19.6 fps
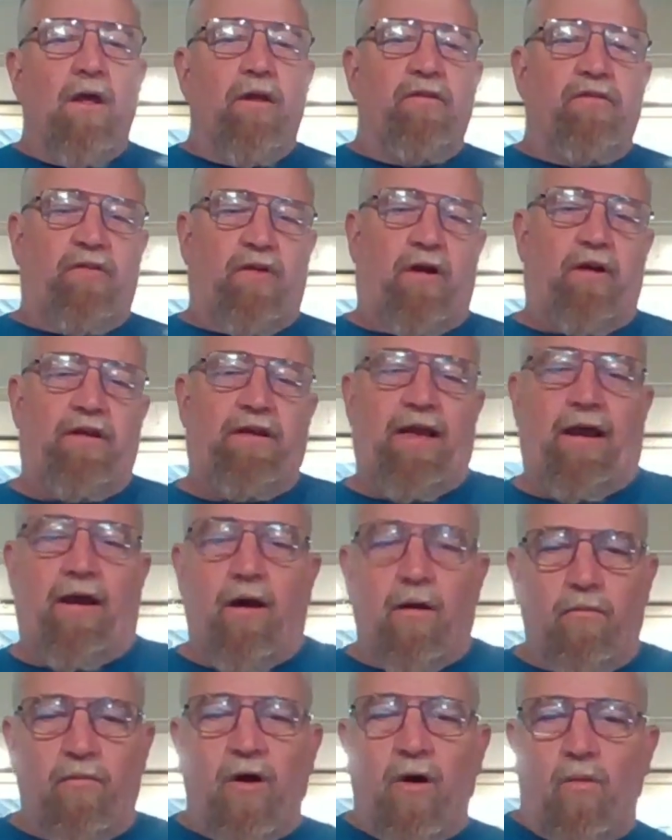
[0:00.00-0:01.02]
So yeah,
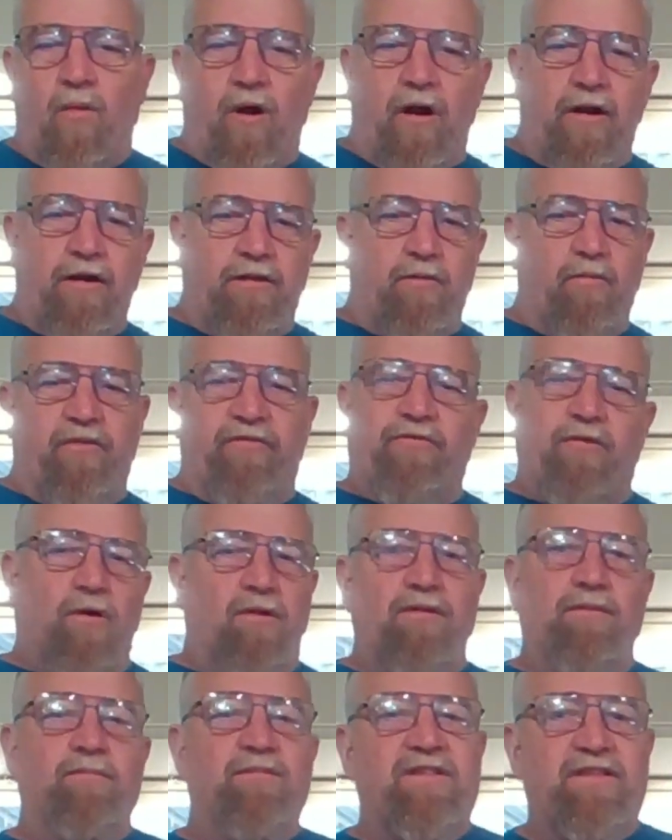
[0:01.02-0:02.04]
I'm not worried that we've got
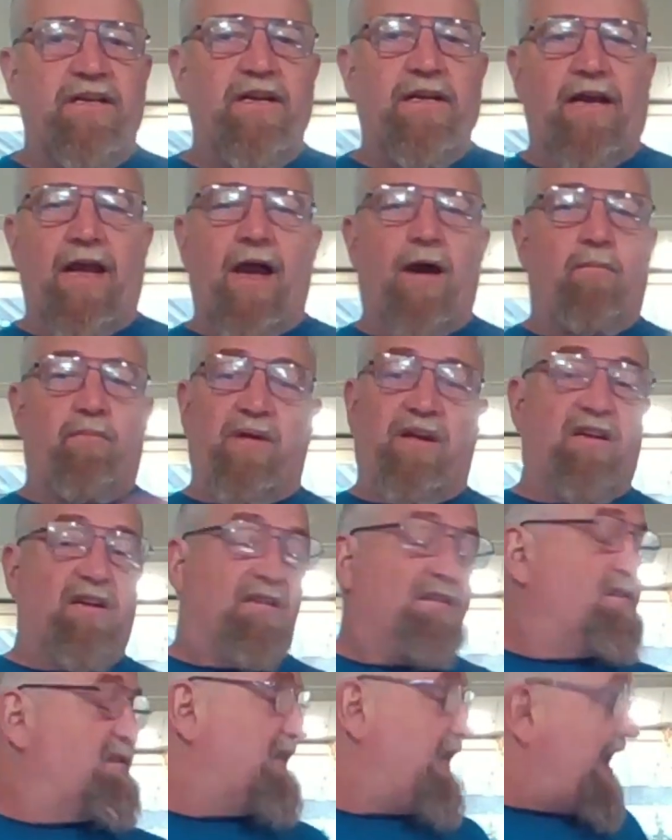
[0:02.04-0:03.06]
them sitting out
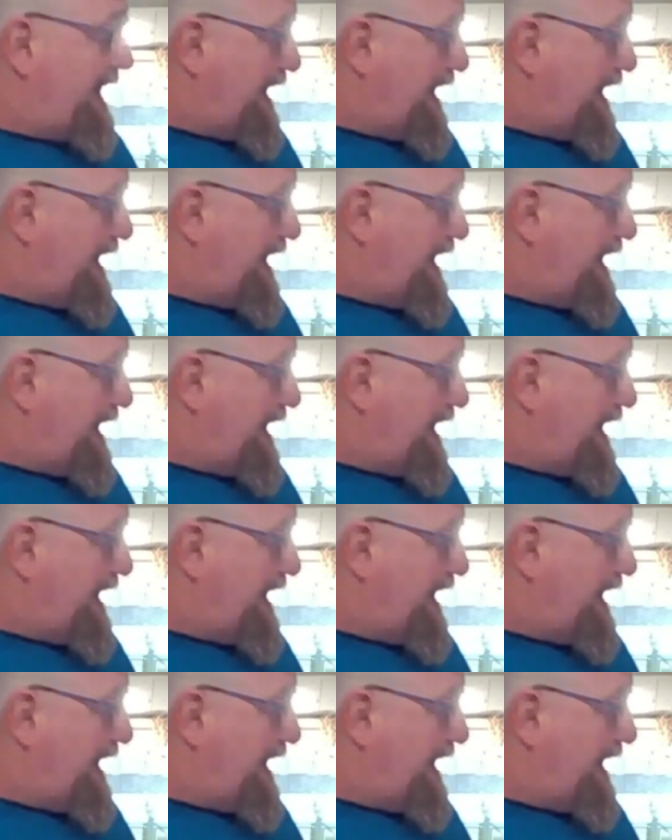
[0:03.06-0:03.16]
because they